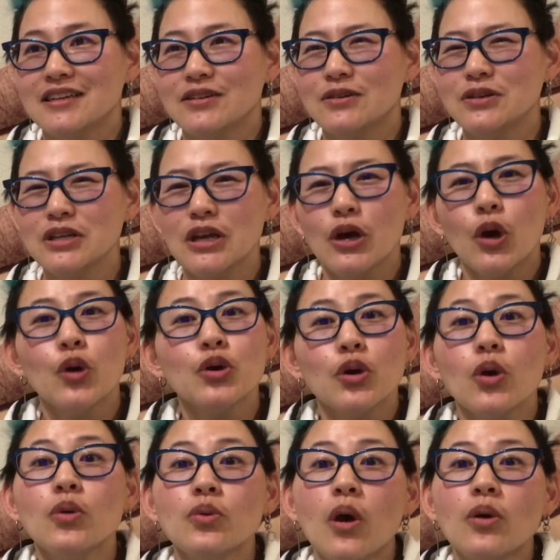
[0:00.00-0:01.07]
or or
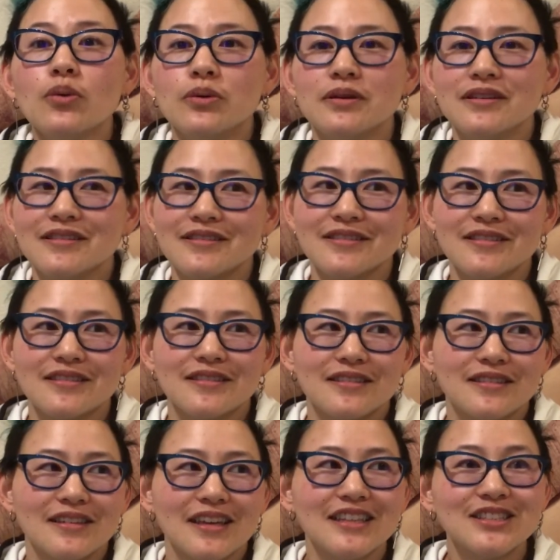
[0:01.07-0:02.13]
oh oh.
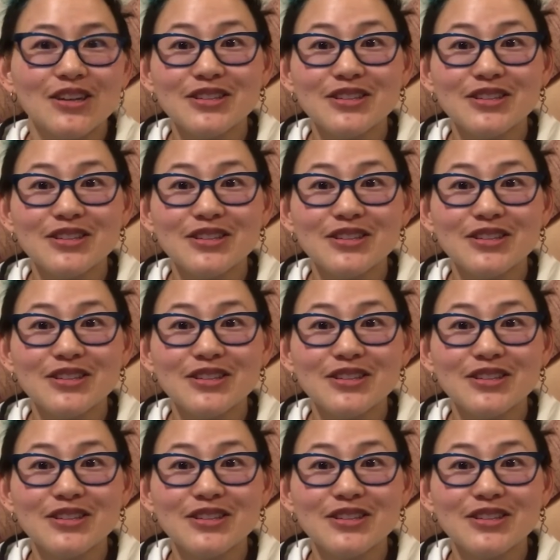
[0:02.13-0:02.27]
It's